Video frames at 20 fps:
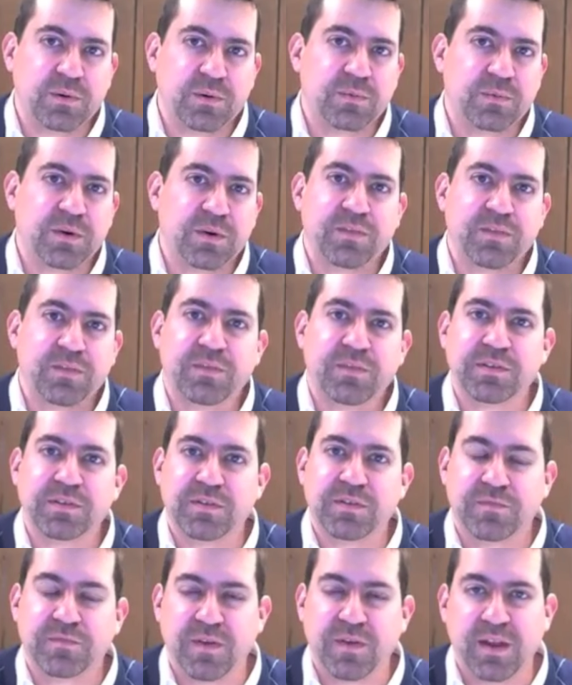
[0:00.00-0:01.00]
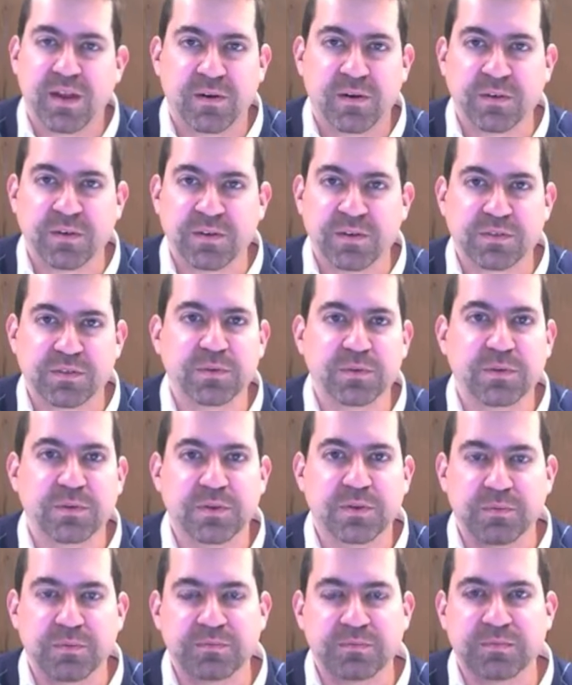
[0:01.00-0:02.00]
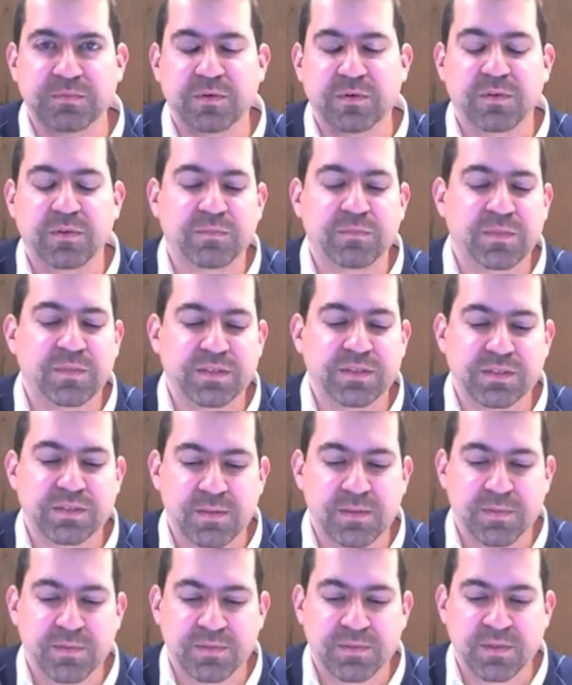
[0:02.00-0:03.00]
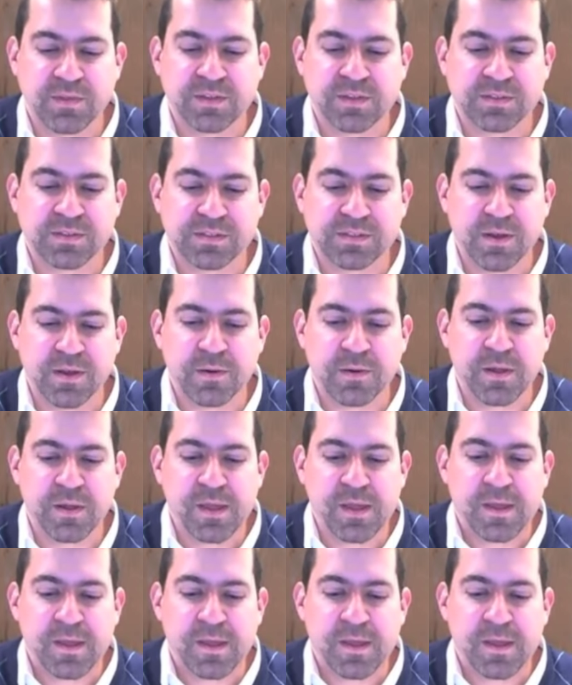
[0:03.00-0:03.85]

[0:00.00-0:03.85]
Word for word: or what if there's a fire in your school, or these type of things. So